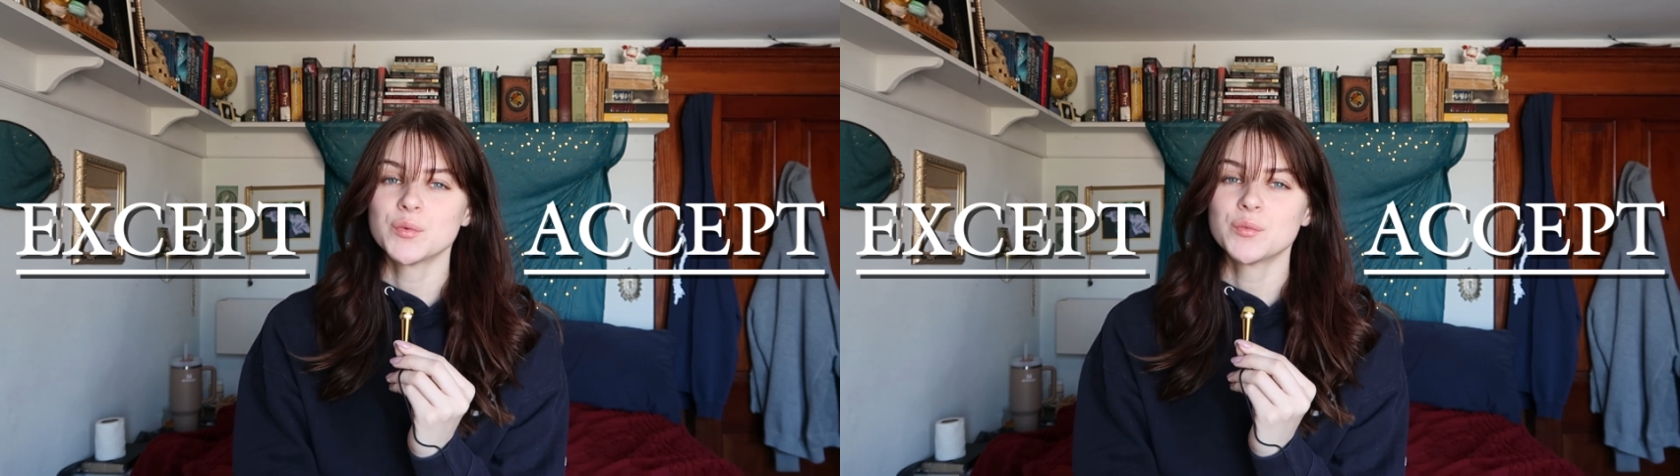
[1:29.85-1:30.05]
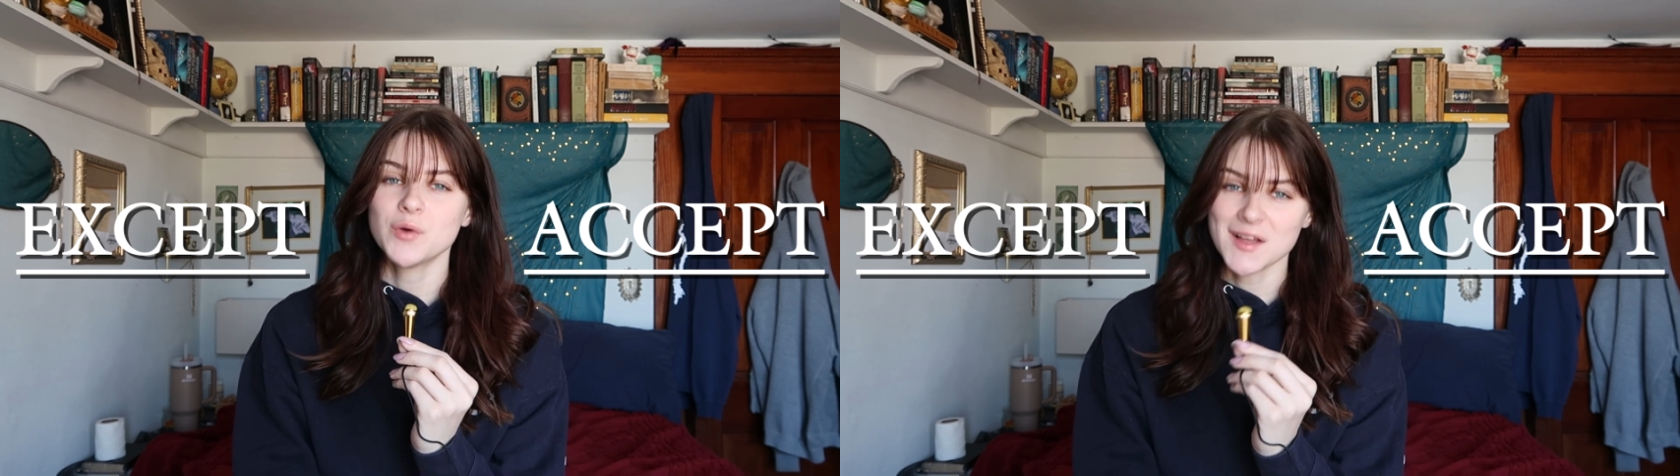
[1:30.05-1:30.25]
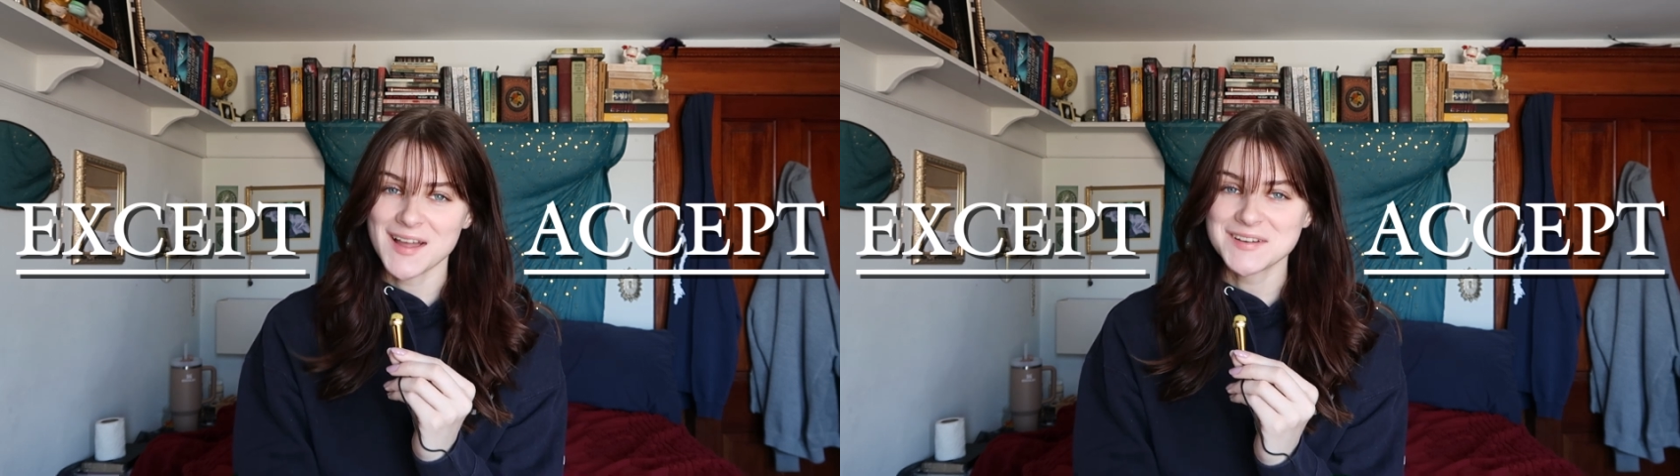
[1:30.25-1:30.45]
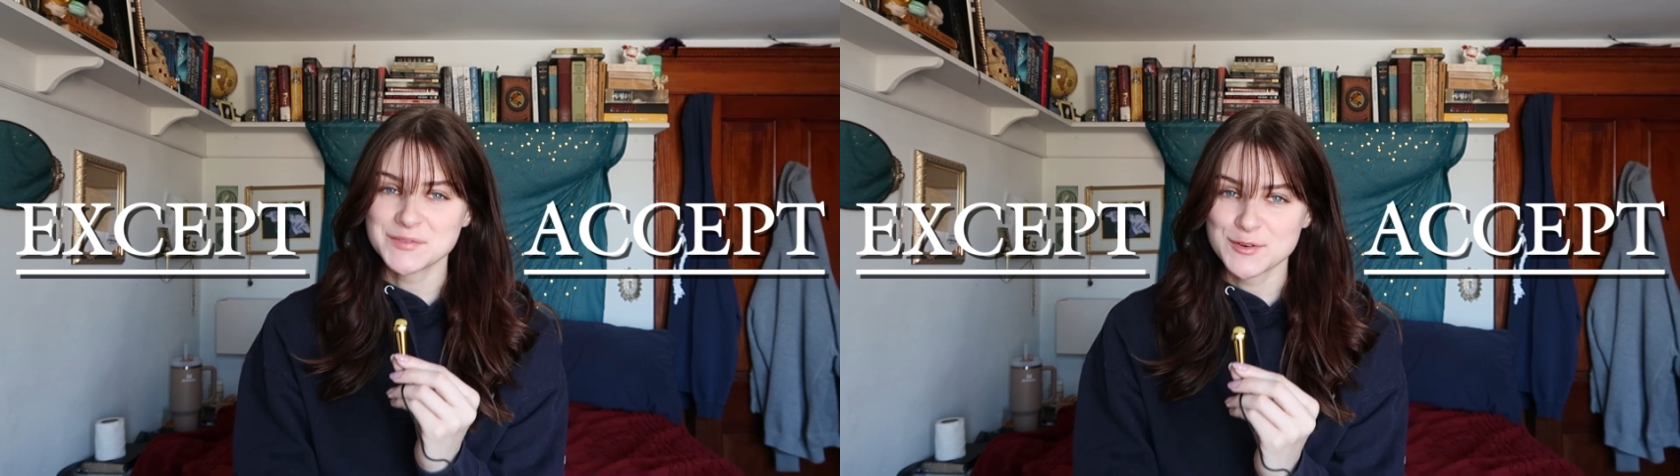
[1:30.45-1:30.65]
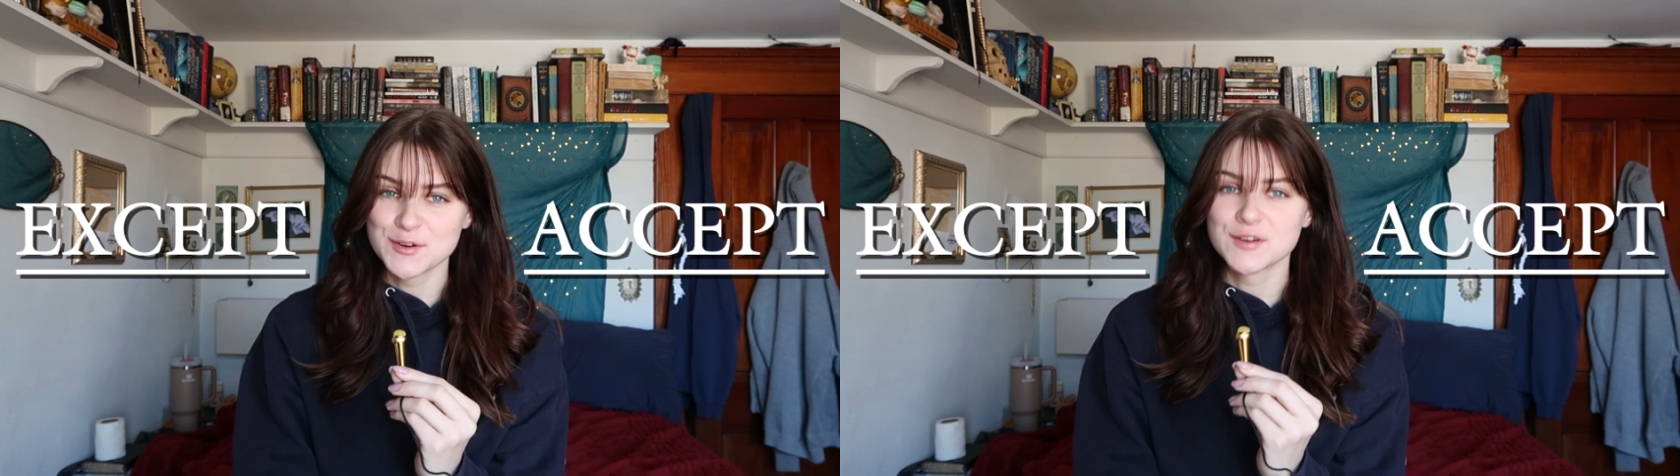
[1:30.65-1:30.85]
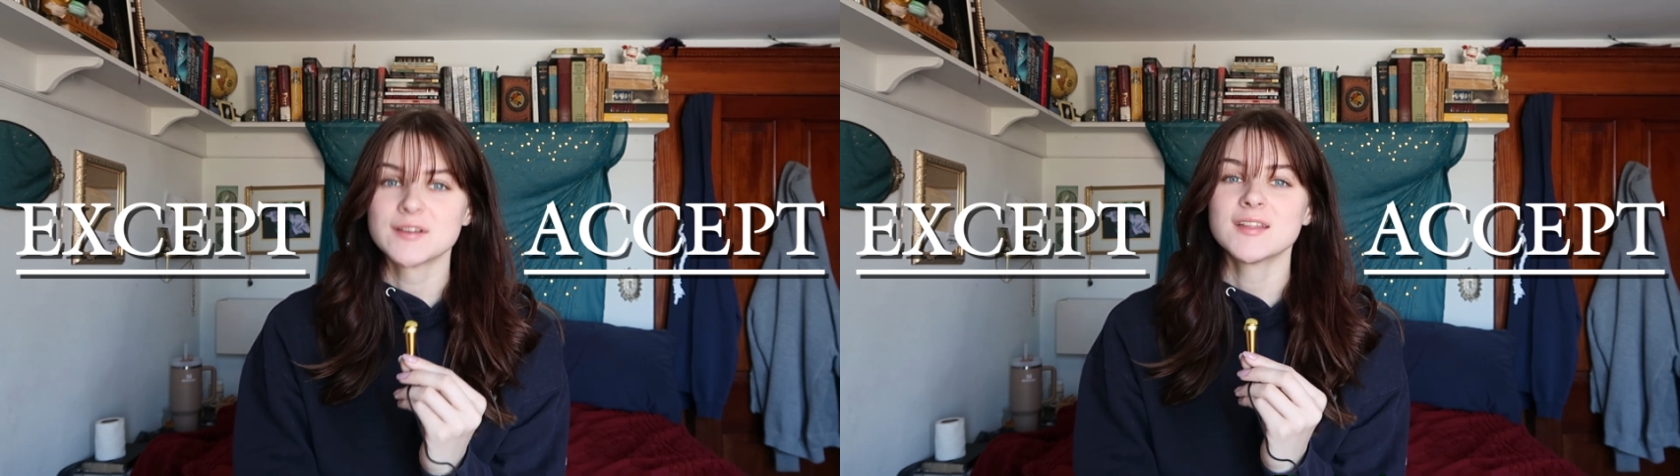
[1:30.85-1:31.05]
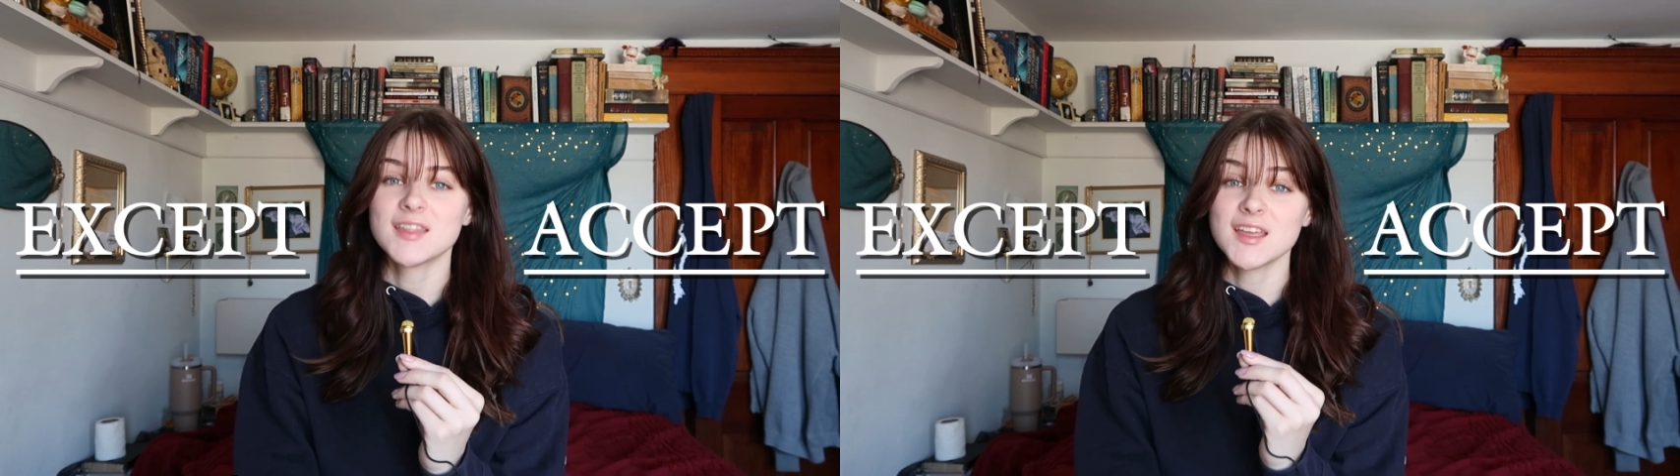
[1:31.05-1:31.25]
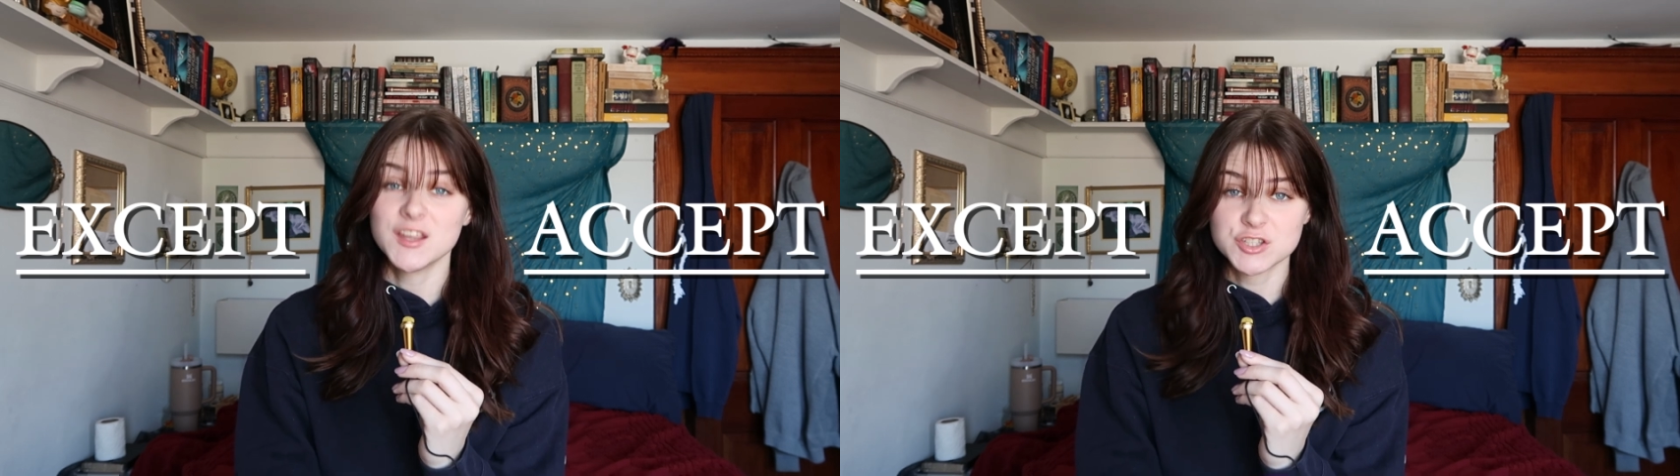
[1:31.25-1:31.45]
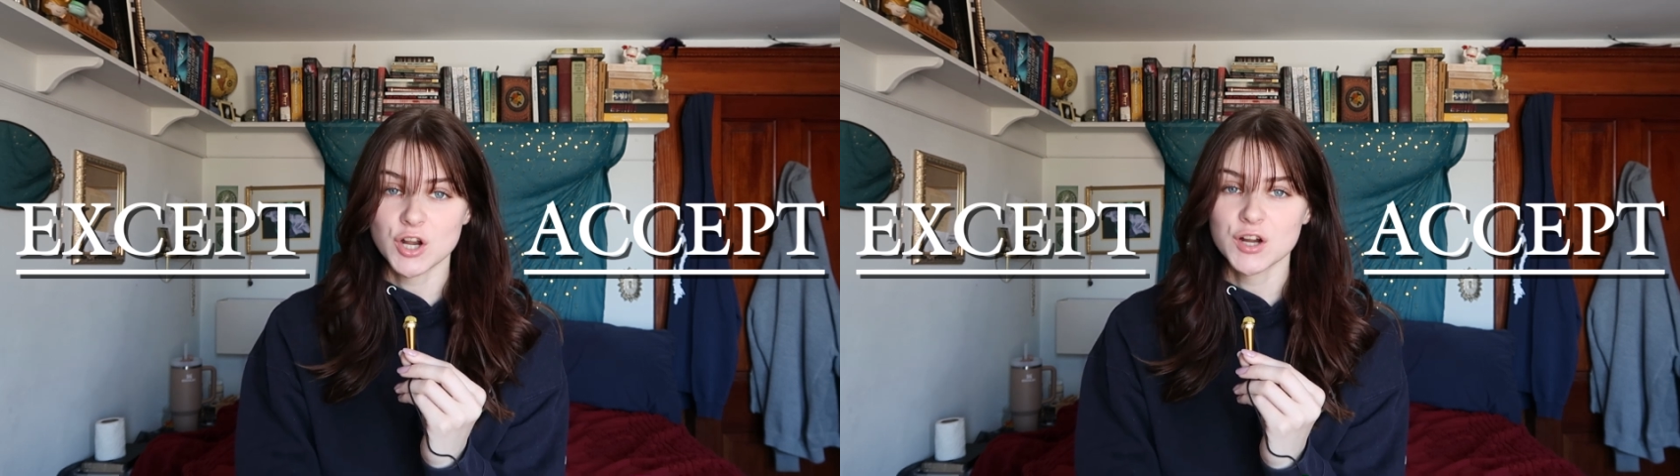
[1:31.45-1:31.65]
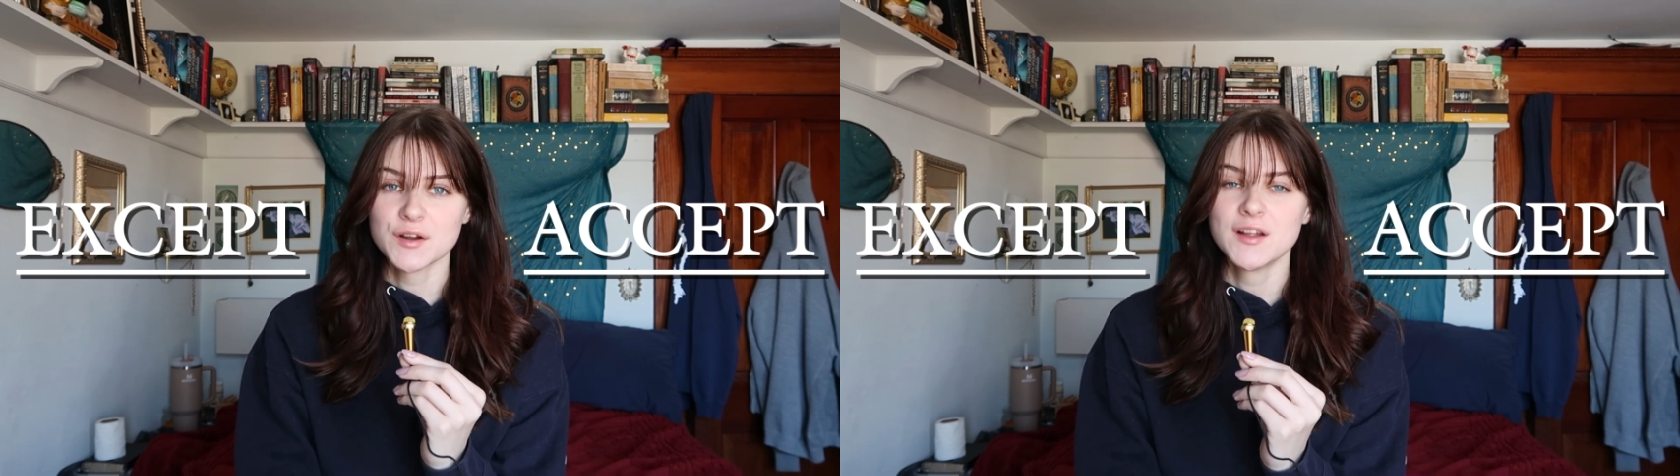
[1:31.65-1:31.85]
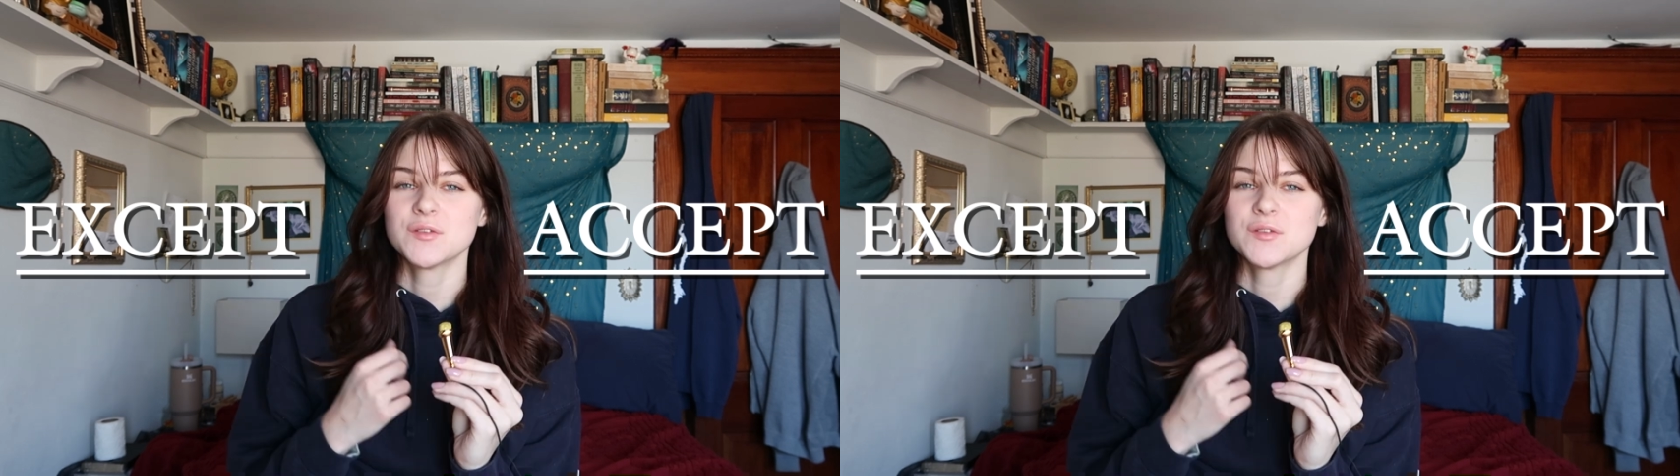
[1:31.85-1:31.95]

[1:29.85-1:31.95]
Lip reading: what kind of word they each are.